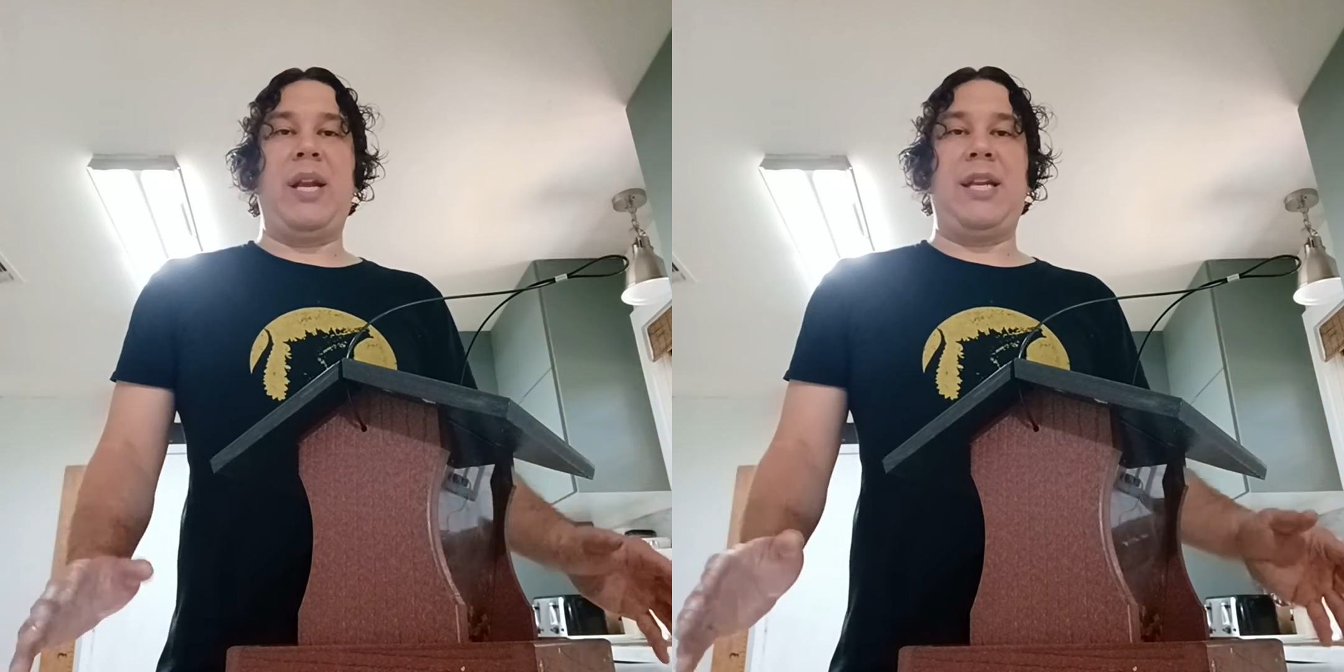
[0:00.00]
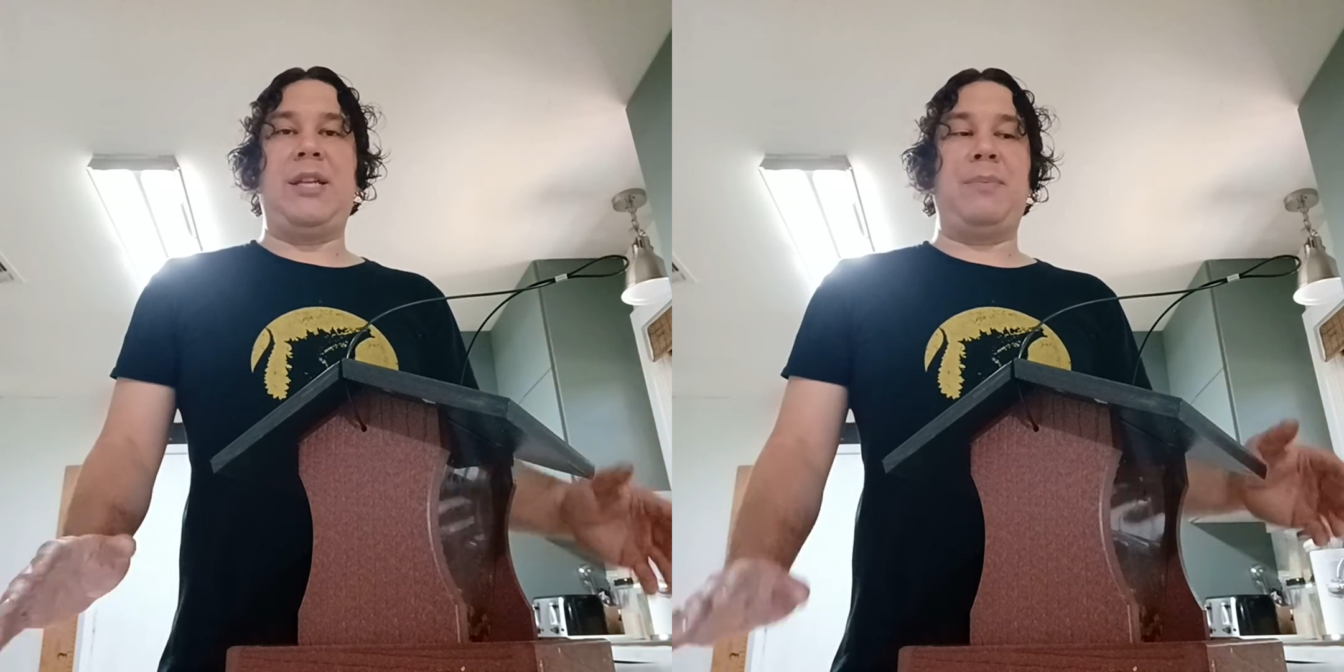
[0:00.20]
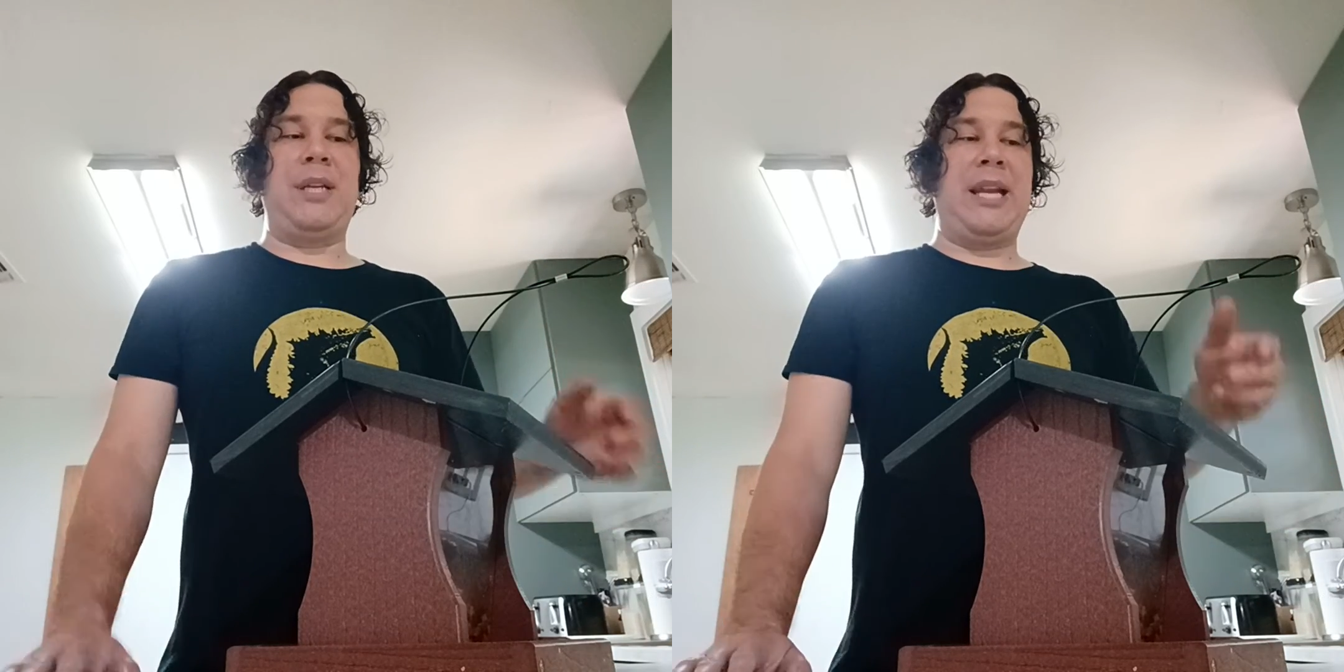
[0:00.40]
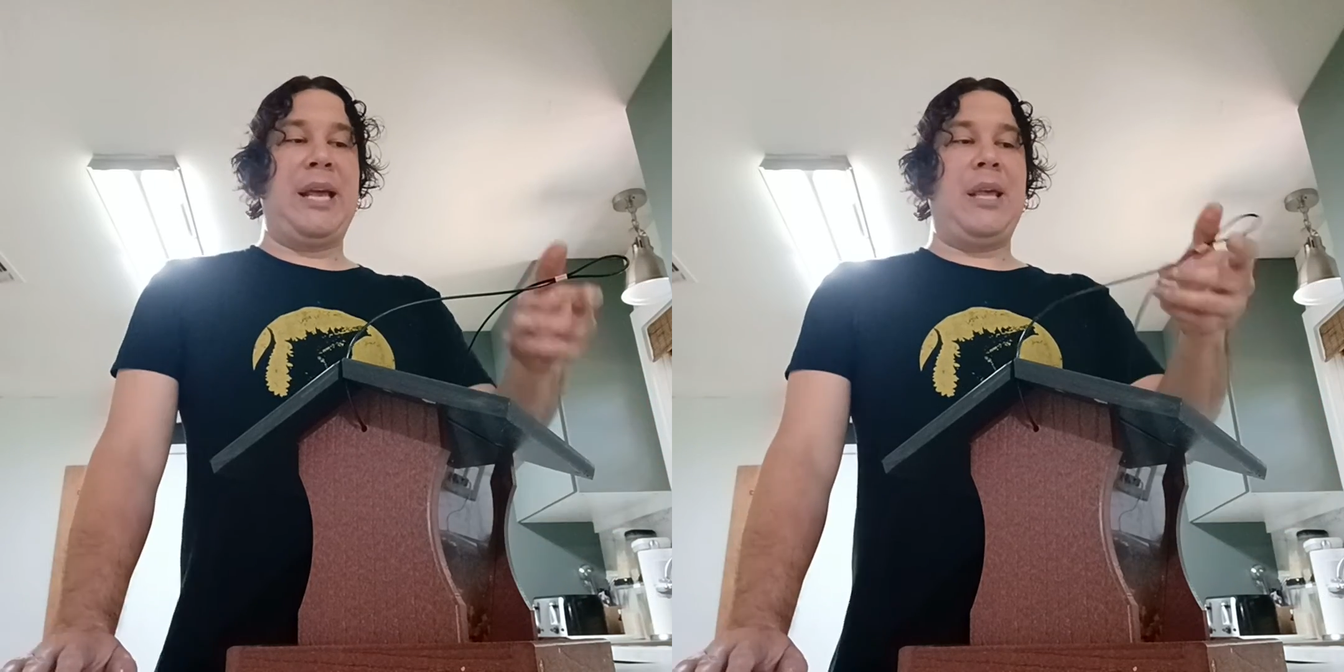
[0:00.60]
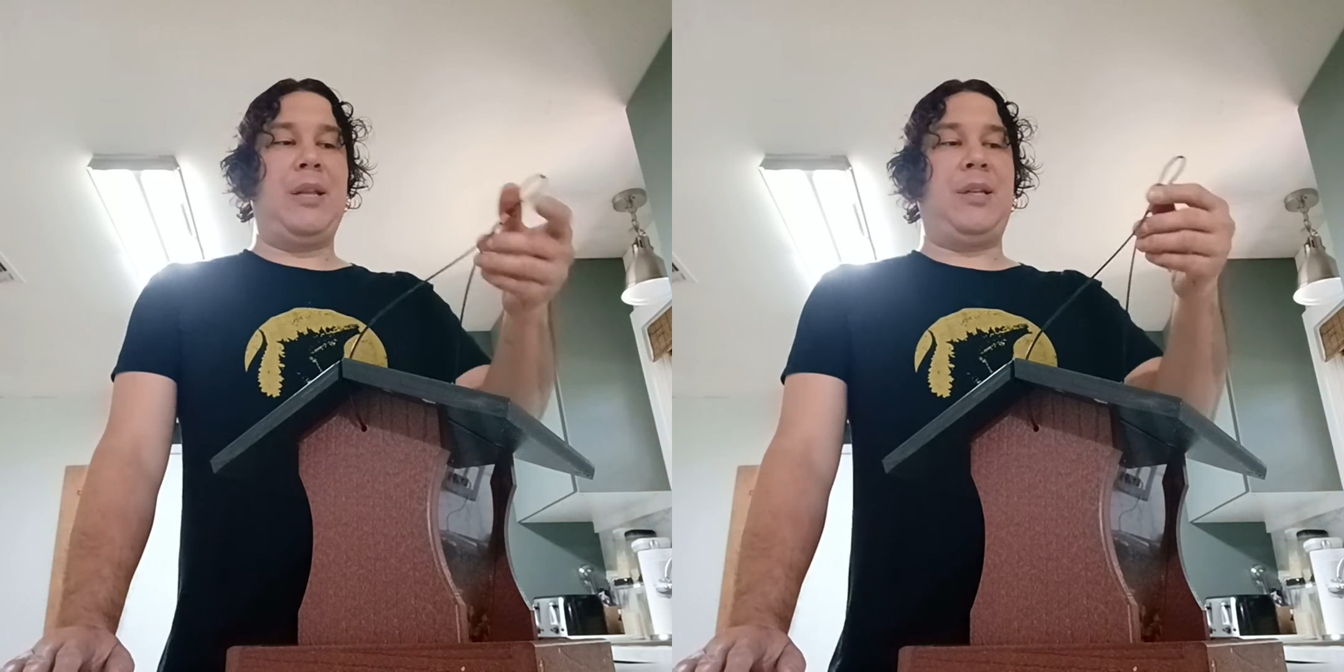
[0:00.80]
to dump
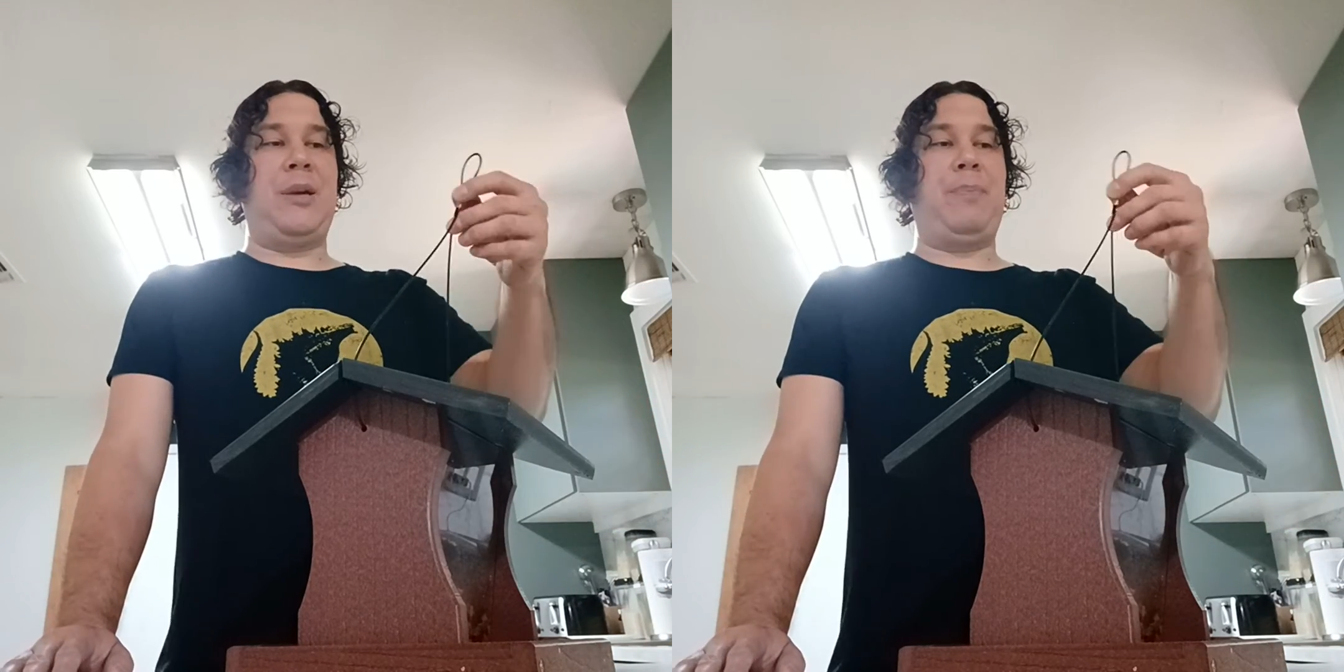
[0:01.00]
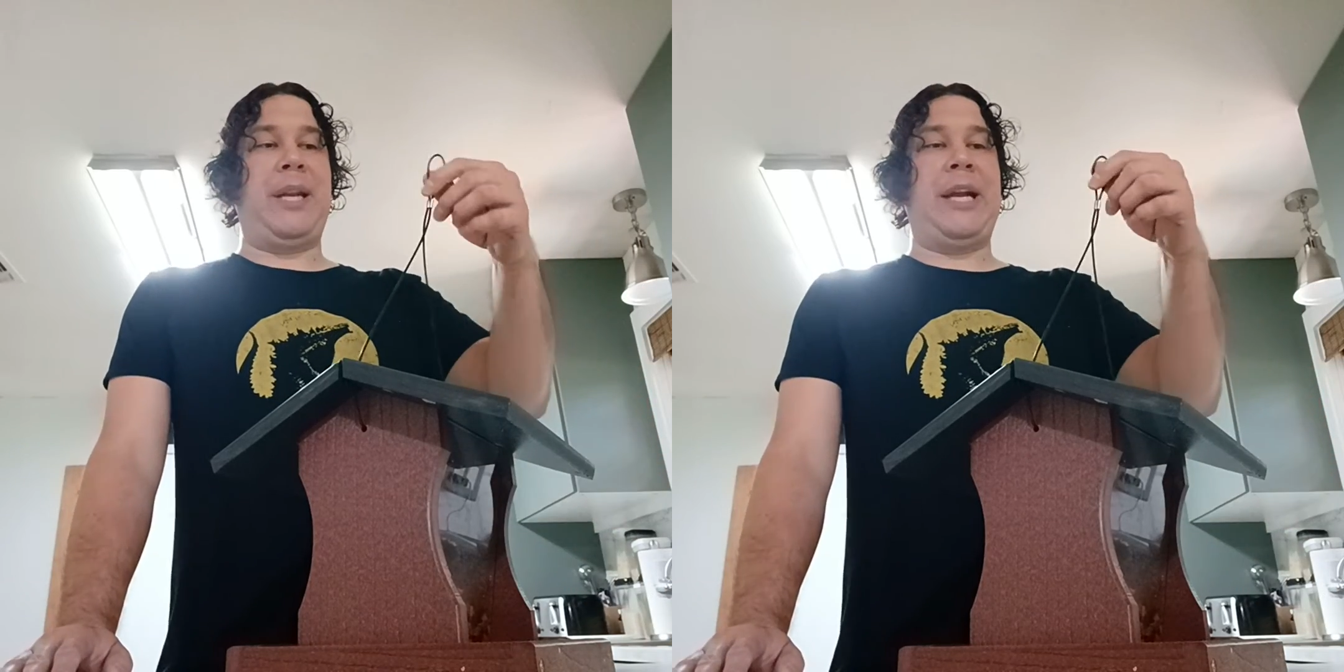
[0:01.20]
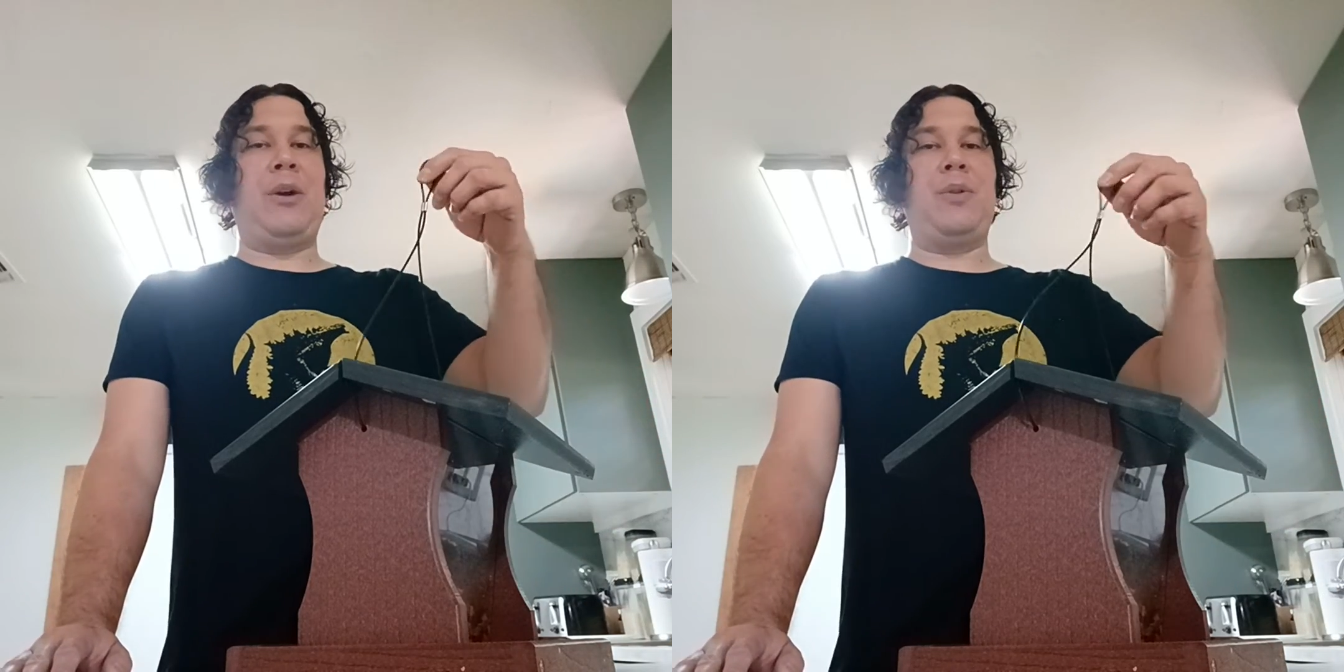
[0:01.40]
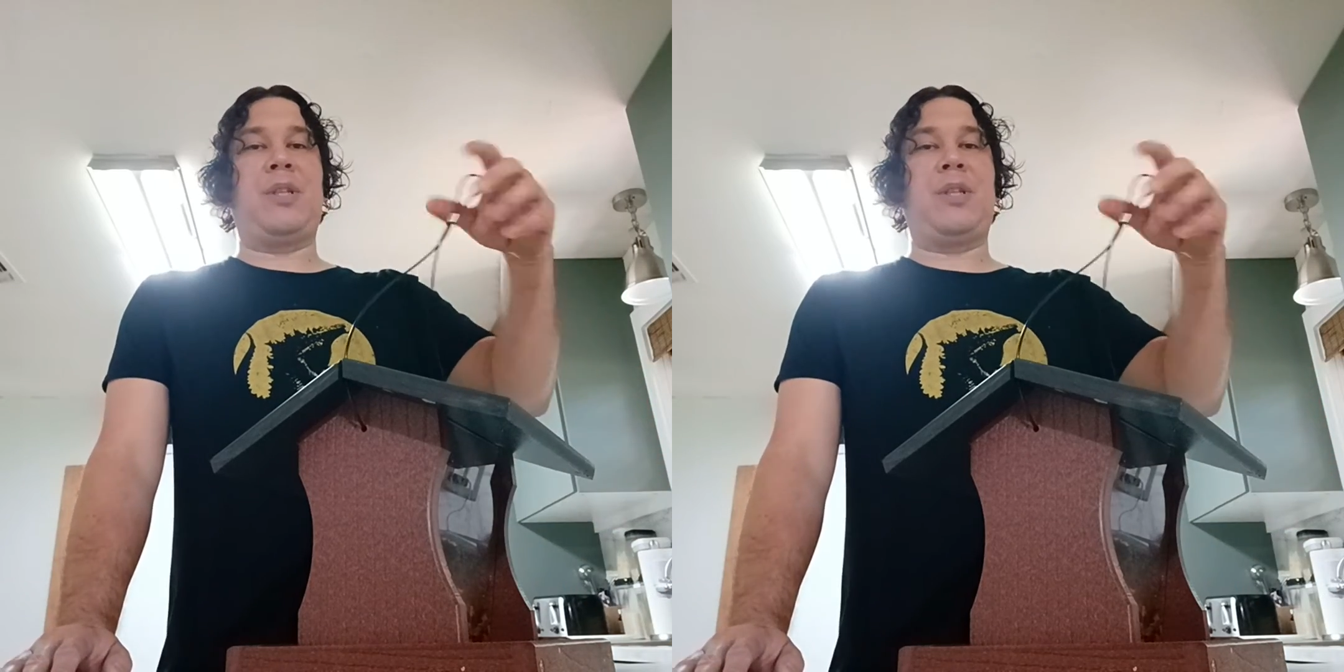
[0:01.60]
it out.